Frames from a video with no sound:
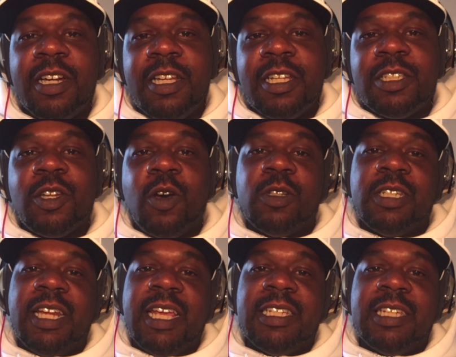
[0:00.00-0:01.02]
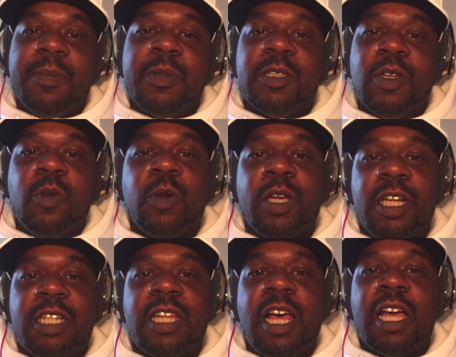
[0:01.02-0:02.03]
So today's episode, we're going to
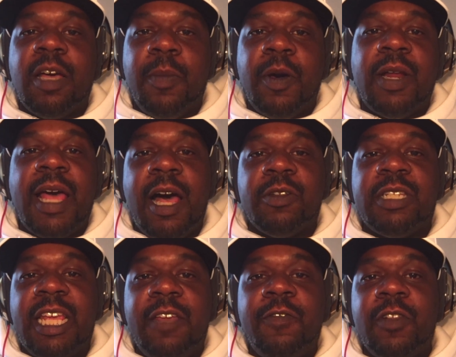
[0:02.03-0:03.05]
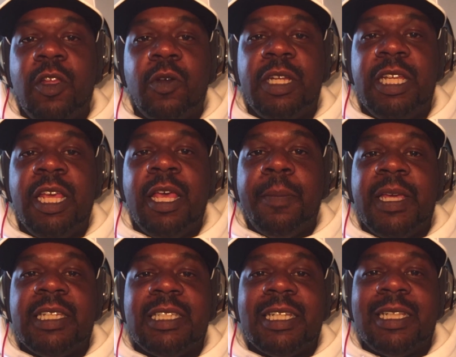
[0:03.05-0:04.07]
talk about how Dave Filoni
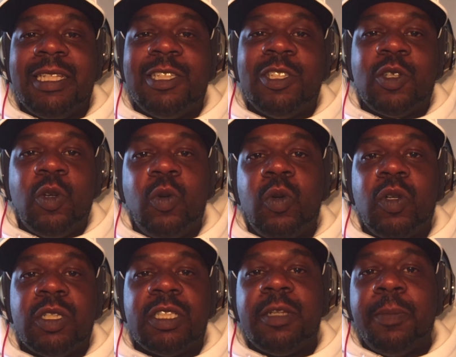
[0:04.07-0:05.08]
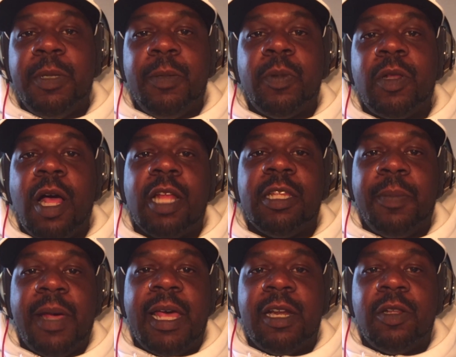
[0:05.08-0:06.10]
basically schools the people on the
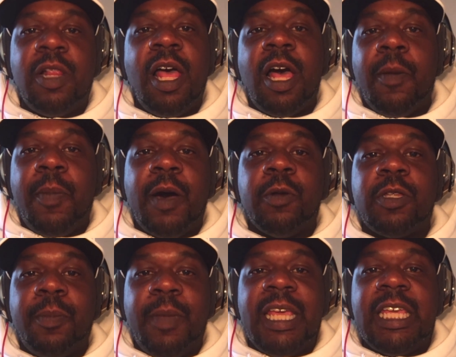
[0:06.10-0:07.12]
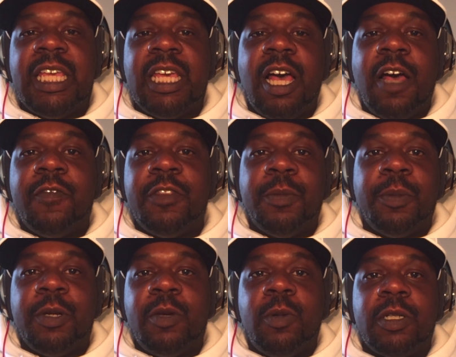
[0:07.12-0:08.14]
panel about the making of the
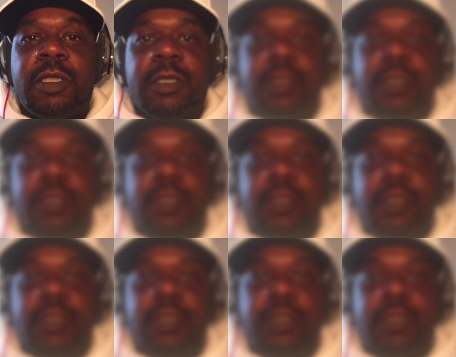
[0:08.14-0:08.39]
prequels.